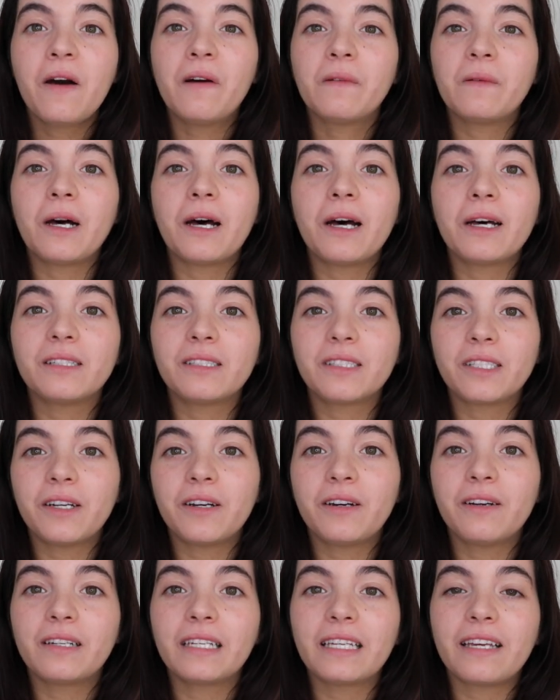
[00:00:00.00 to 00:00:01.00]
while
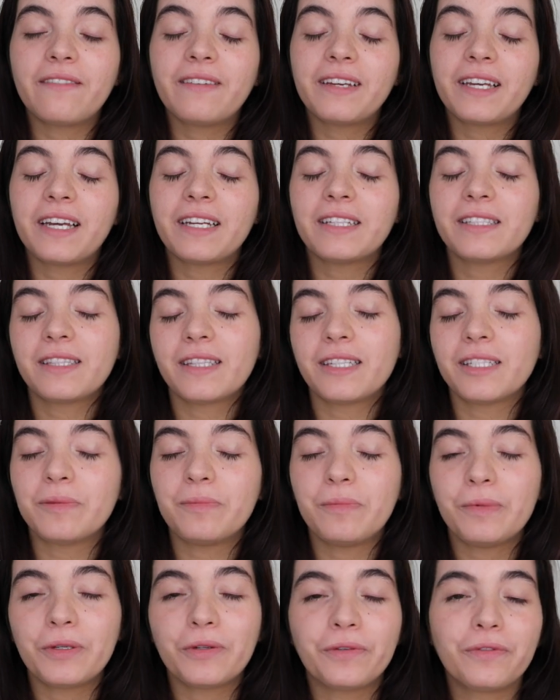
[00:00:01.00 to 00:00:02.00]
also giving it this
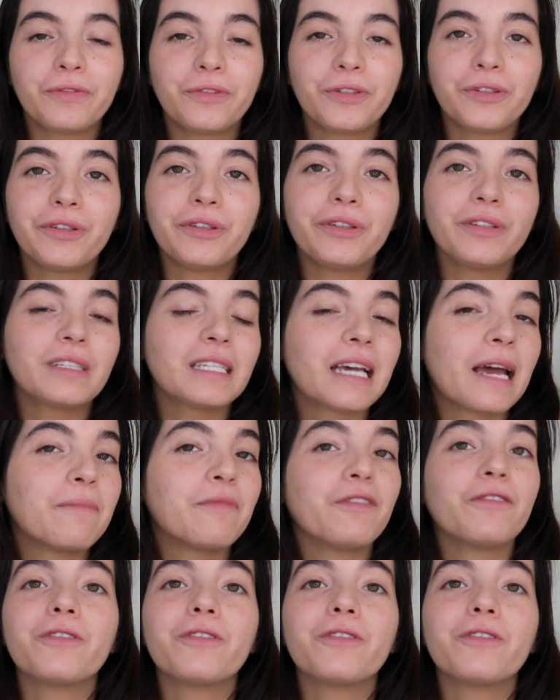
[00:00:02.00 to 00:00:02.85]
beautiful type